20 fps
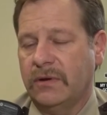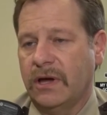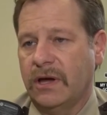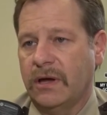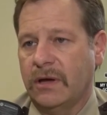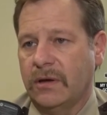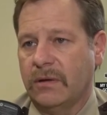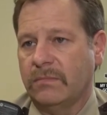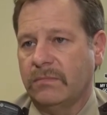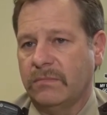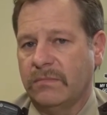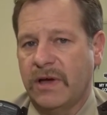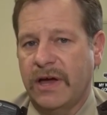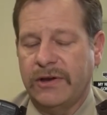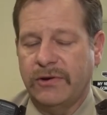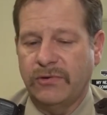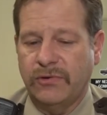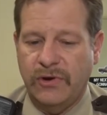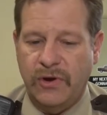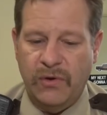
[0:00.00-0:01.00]
Um,
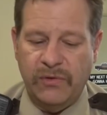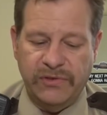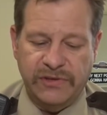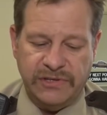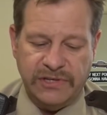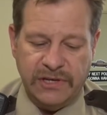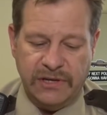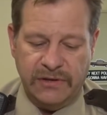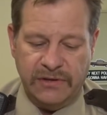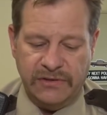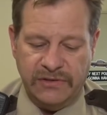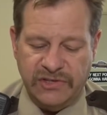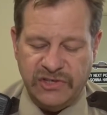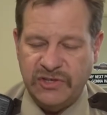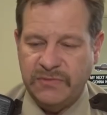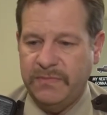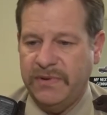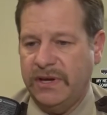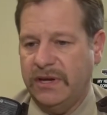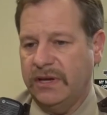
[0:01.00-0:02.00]
I don't know the, the
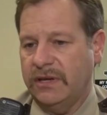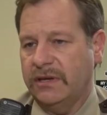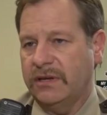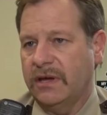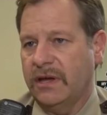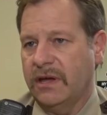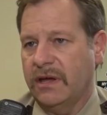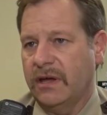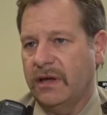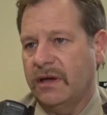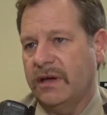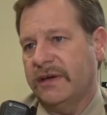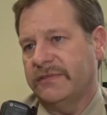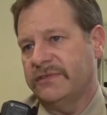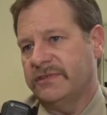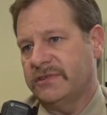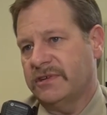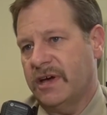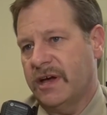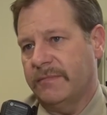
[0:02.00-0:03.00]
speed uh,
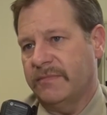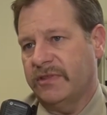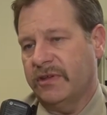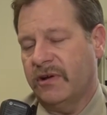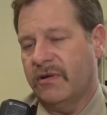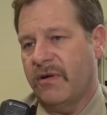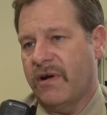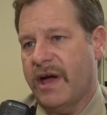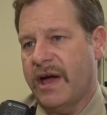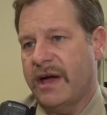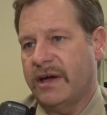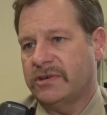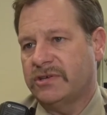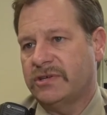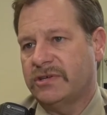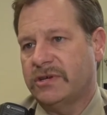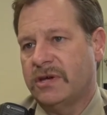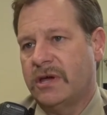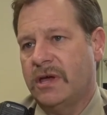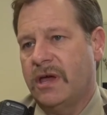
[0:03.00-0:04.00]
at the time of the
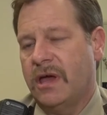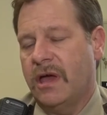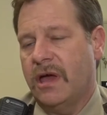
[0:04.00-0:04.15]
crash,